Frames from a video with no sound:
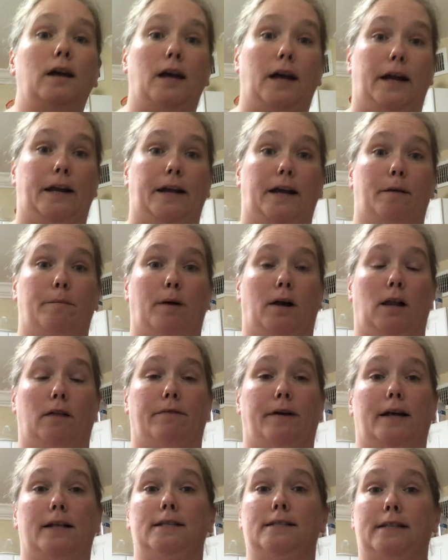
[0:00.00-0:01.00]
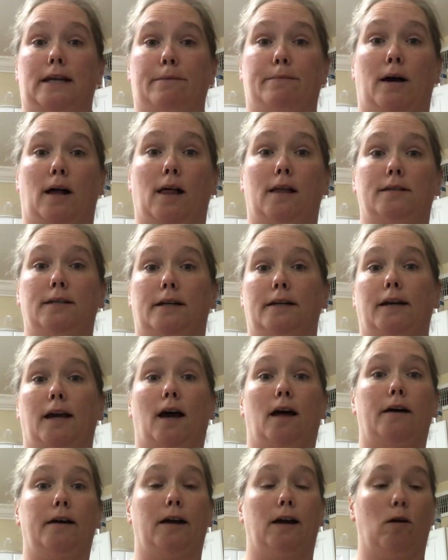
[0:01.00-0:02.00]
Hey NeapoliFans, Neapolitan
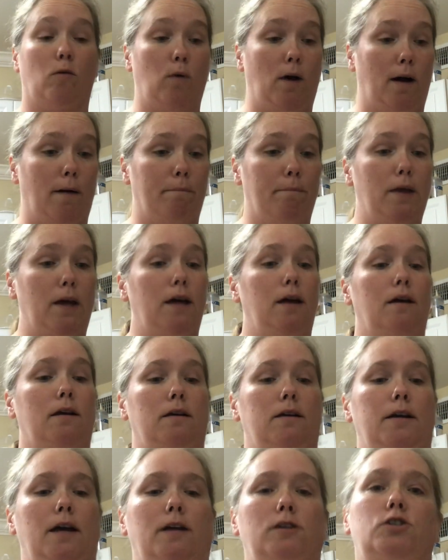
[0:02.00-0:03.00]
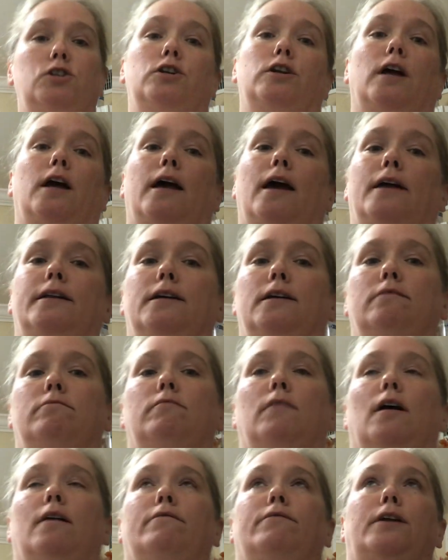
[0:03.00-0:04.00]
Gal here. Well, yesterday I did
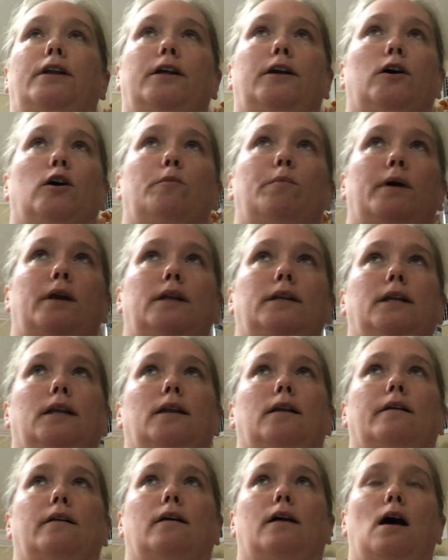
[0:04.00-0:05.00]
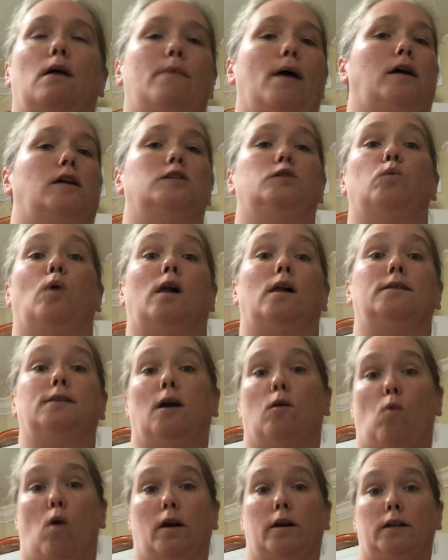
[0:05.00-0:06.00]
a video, but it didn't come out as well as
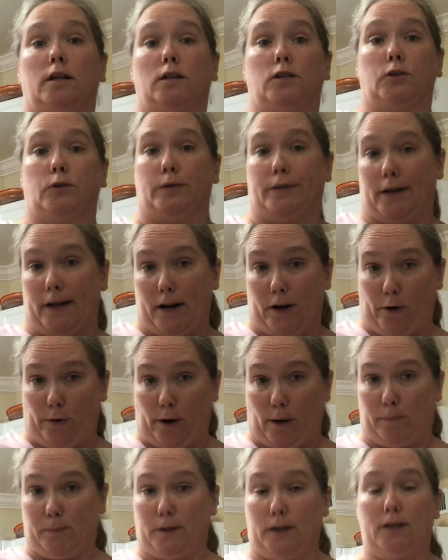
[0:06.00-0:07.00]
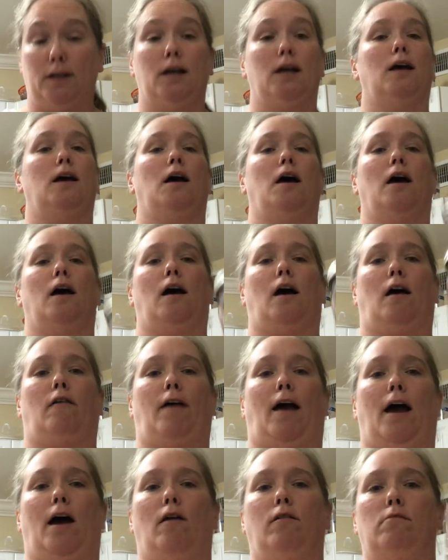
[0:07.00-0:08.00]
I wanted it to. It got interrupted, of
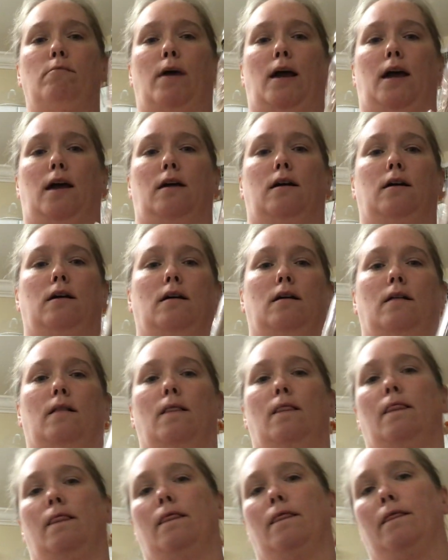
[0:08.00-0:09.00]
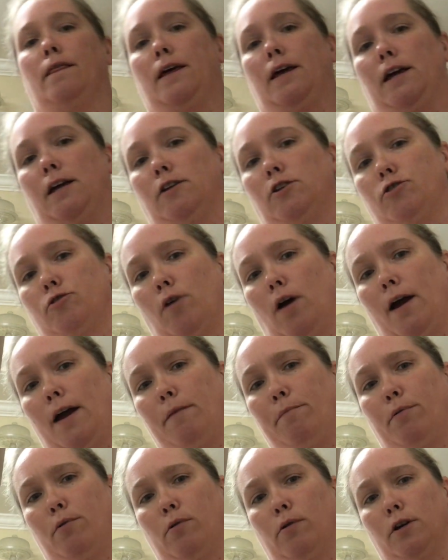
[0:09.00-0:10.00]
how to make the dry
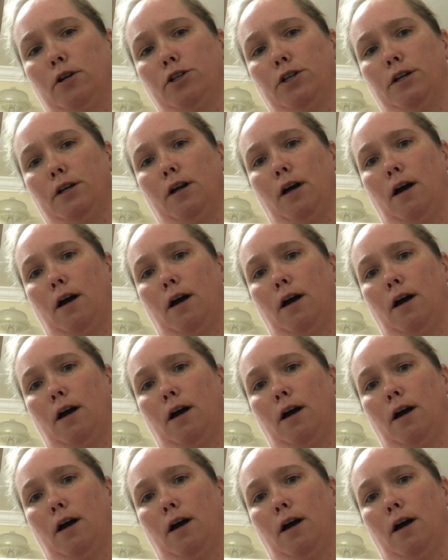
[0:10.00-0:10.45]
portion